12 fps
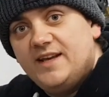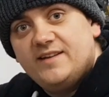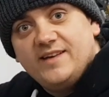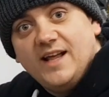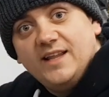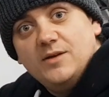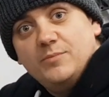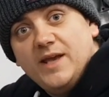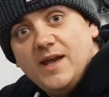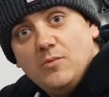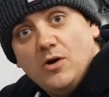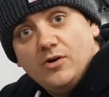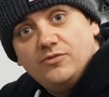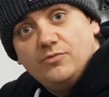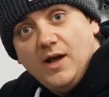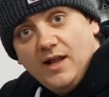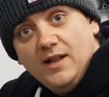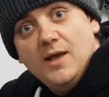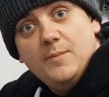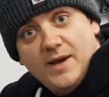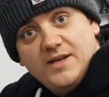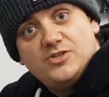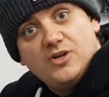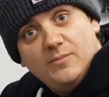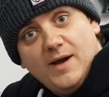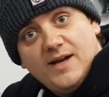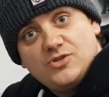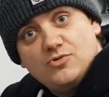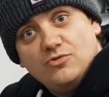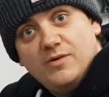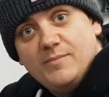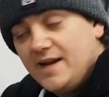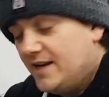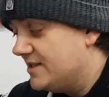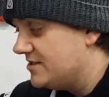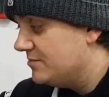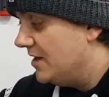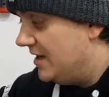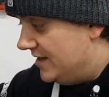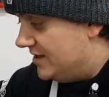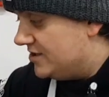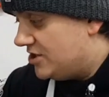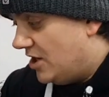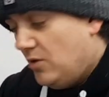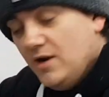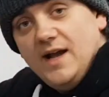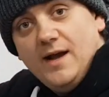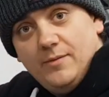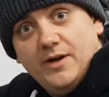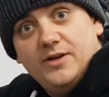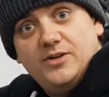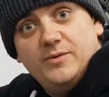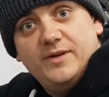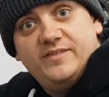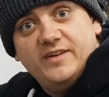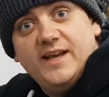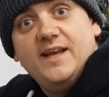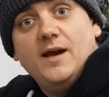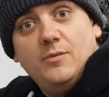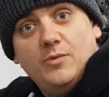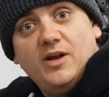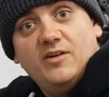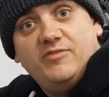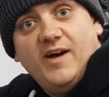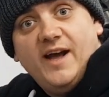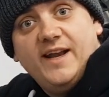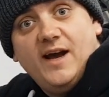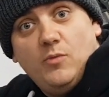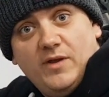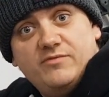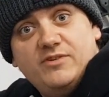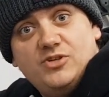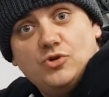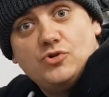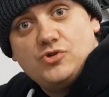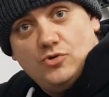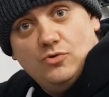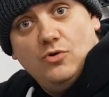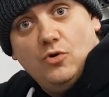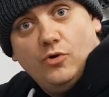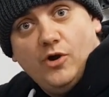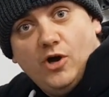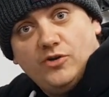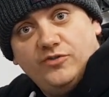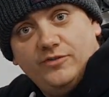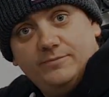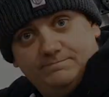Italian PA one as well, based on my scoring mechanism. So I'm going to do it today, and we're going to find out whether it does or not.